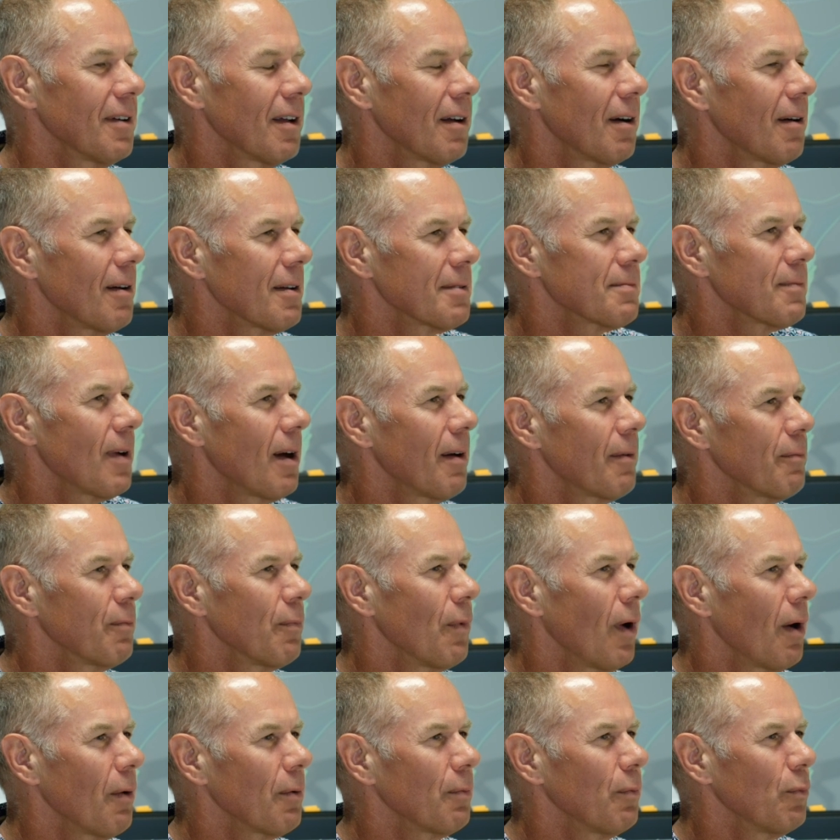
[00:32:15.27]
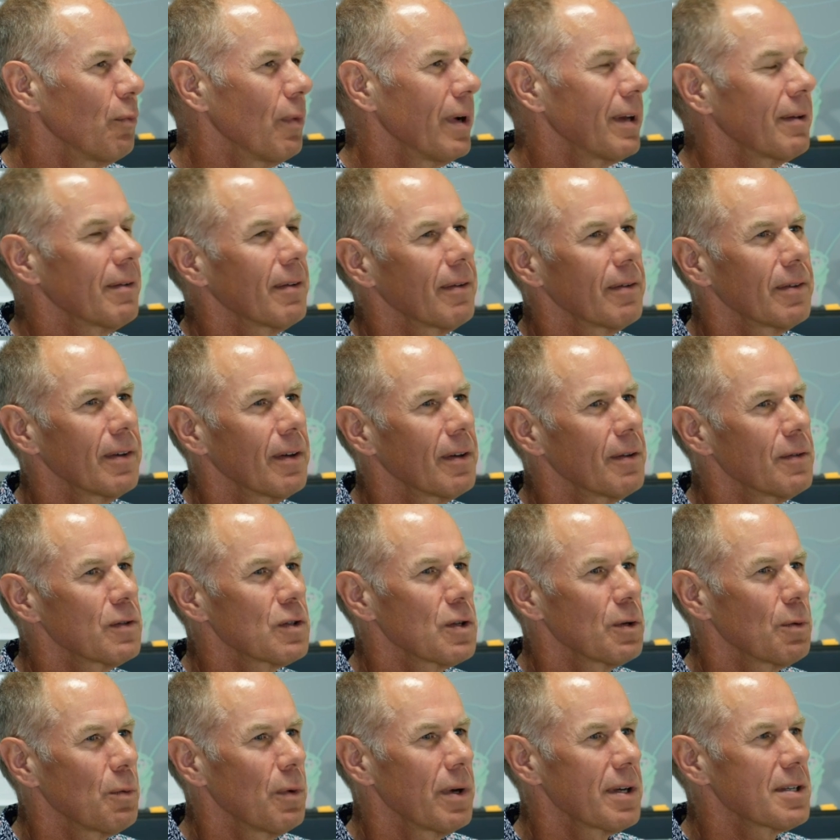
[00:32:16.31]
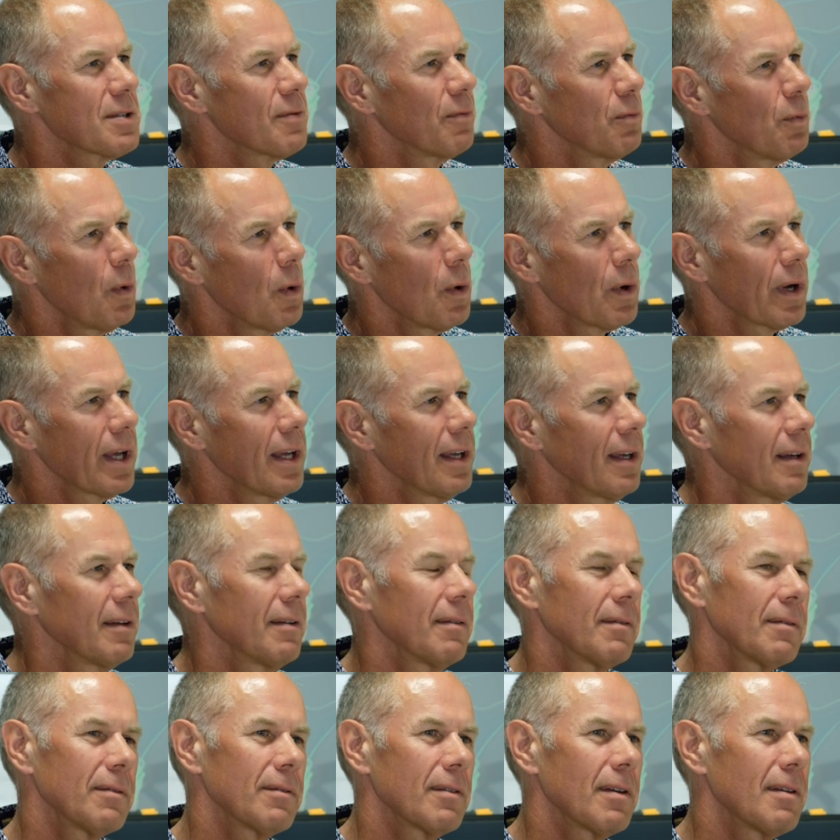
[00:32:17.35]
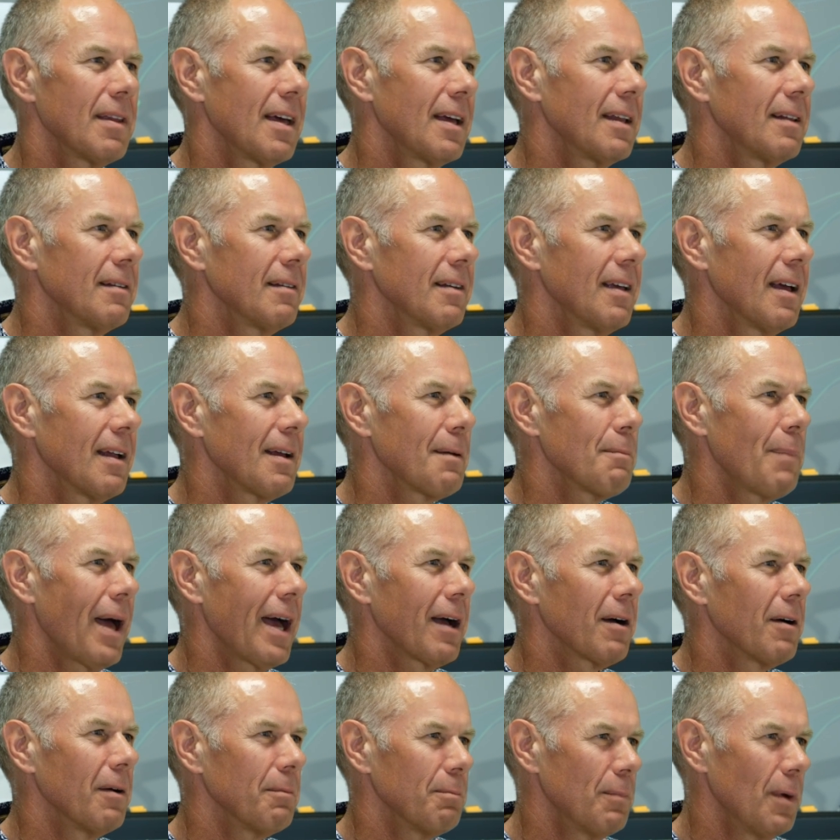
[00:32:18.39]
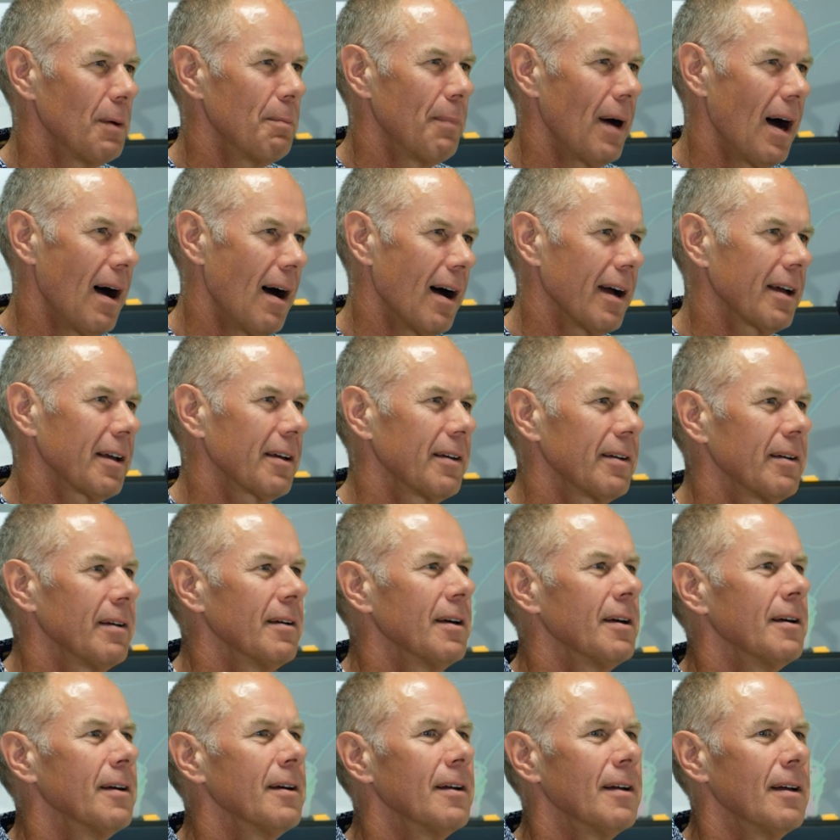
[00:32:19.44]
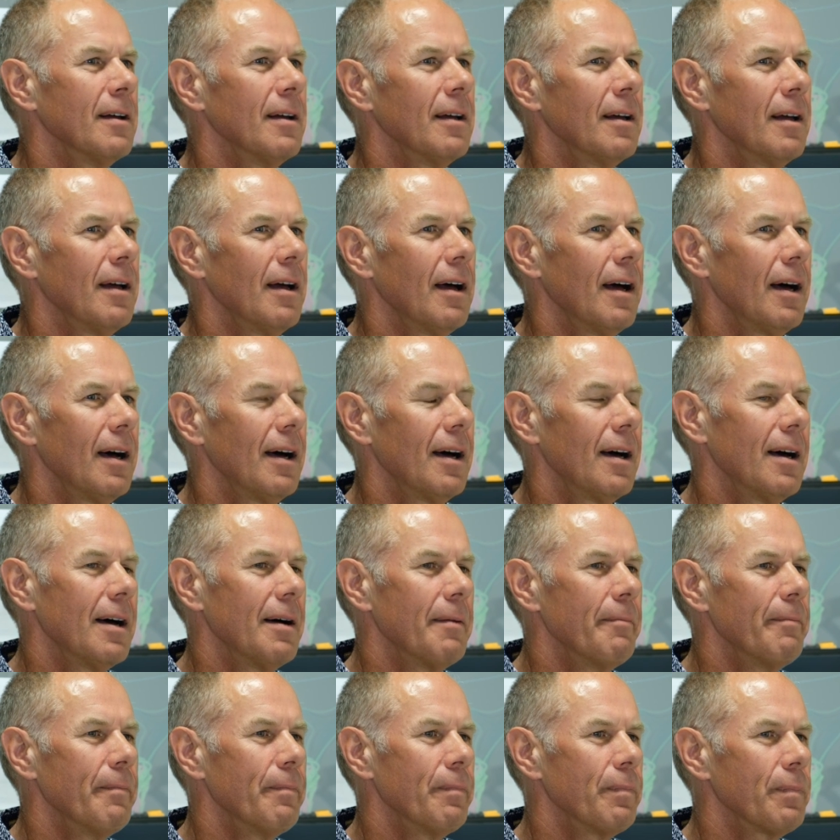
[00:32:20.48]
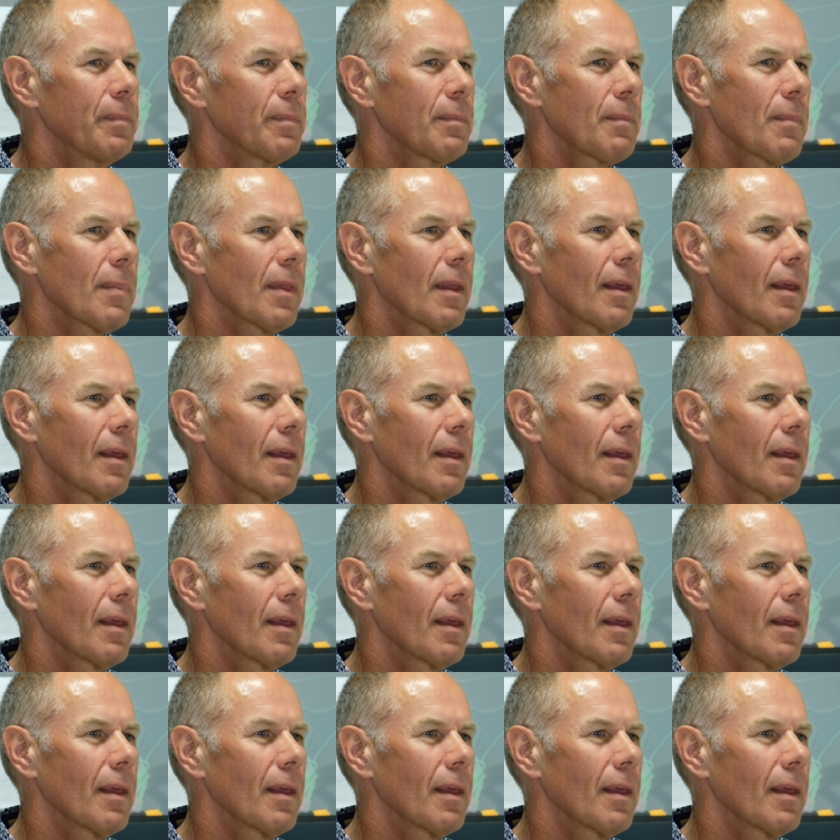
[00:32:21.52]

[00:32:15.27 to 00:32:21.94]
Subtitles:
I went, 2 weeks of walking to then getting back on my bike, and